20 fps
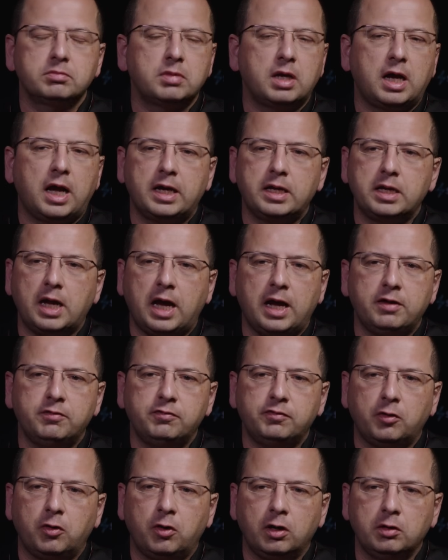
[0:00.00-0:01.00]
I, I've
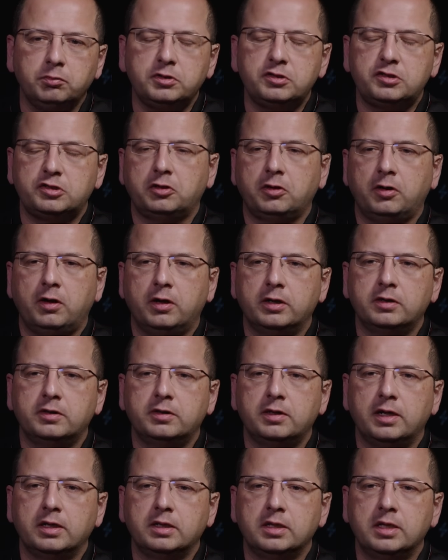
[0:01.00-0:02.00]
always thought
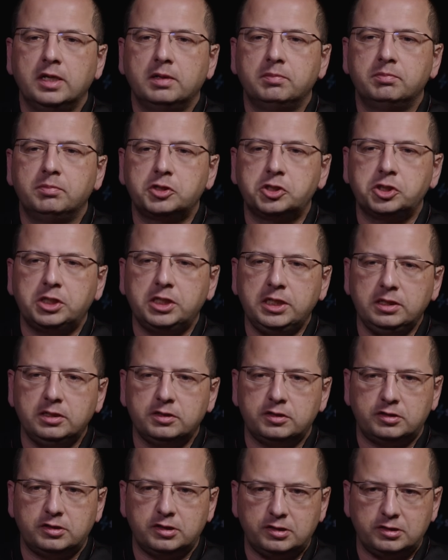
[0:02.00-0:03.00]
that machine
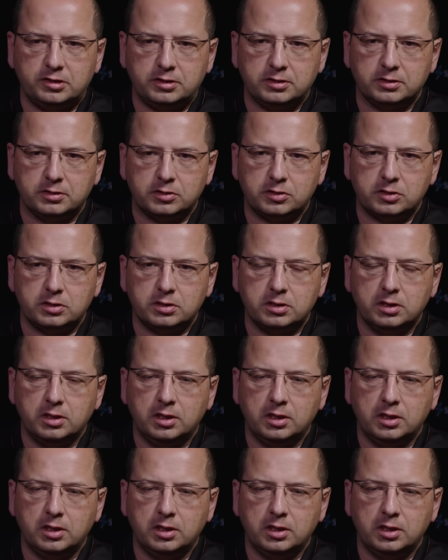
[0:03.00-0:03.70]
assistance